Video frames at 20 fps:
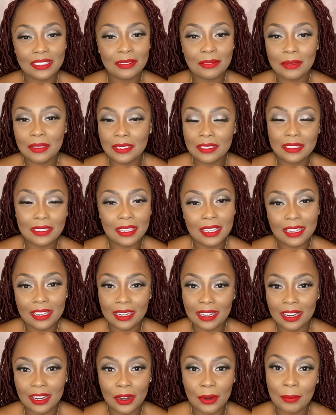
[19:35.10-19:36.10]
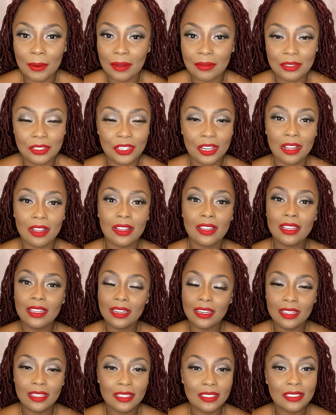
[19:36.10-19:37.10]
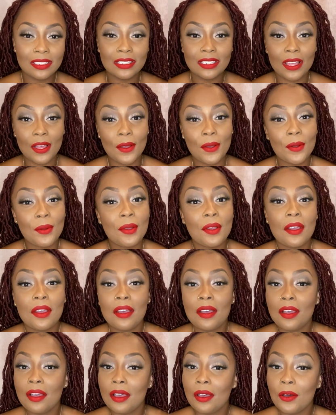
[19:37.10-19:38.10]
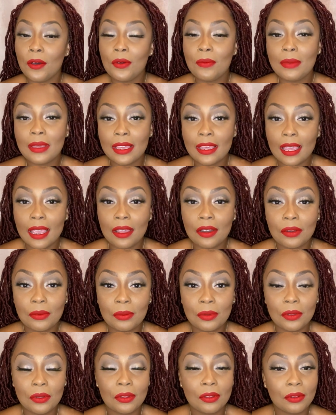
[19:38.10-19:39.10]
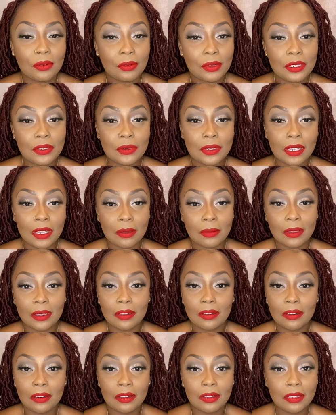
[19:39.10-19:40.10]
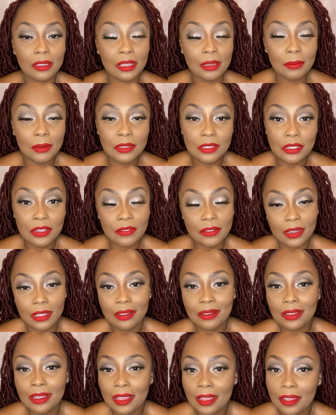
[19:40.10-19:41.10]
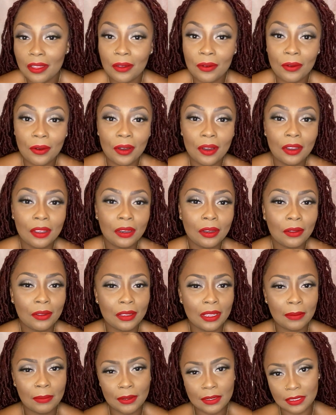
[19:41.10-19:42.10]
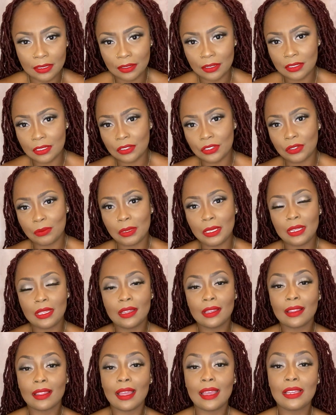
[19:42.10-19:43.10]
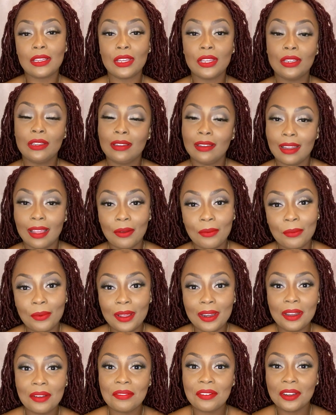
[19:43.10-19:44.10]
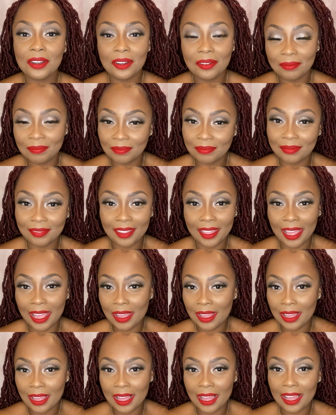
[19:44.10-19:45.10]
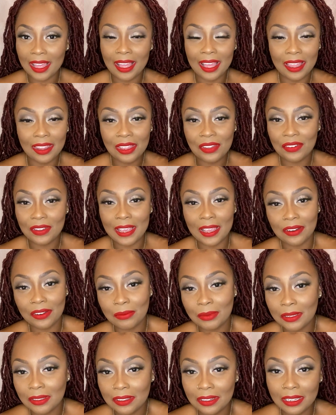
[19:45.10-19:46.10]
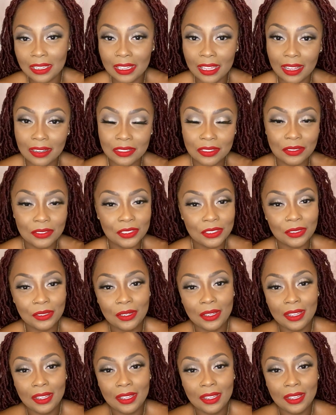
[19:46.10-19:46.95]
It's getting there. I promise y'all it is. So hold me accountable. Reach me out like, girl, you ain't posted your video yet, or you ain't posted on your social media, like whatever. I love accountability. I told you